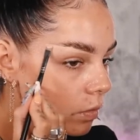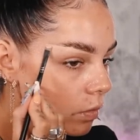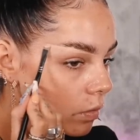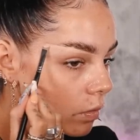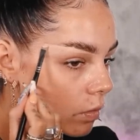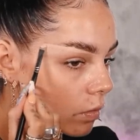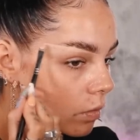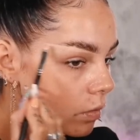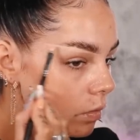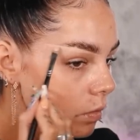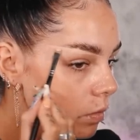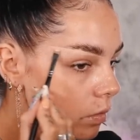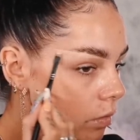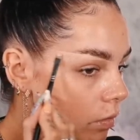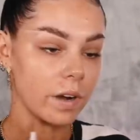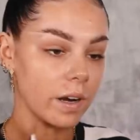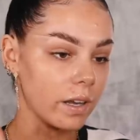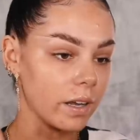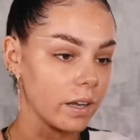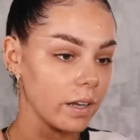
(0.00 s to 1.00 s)
Feel like
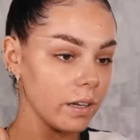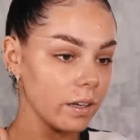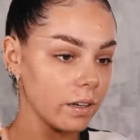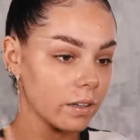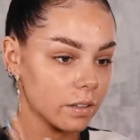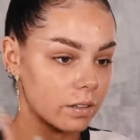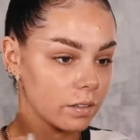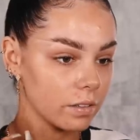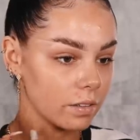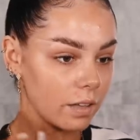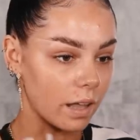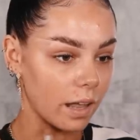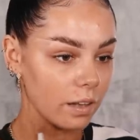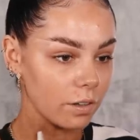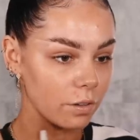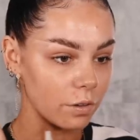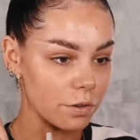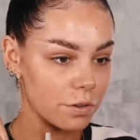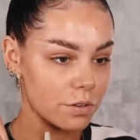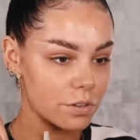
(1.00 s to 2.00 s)
already that
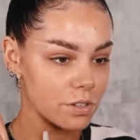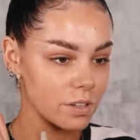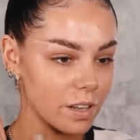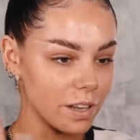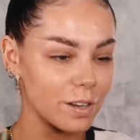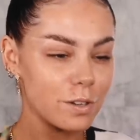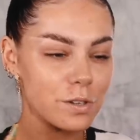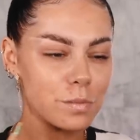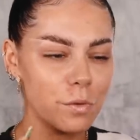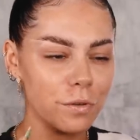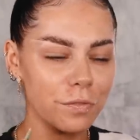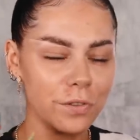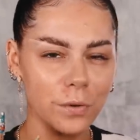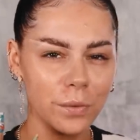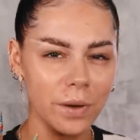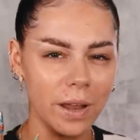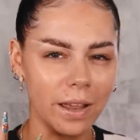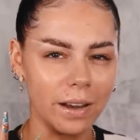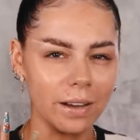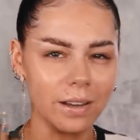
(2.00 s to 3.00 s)
looks, it looks more filled
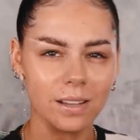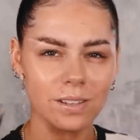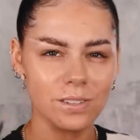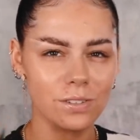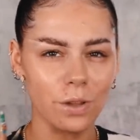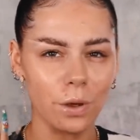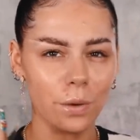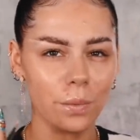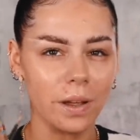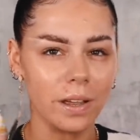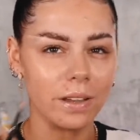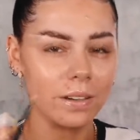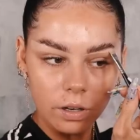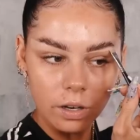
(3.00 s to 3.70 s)
in. It's so weird.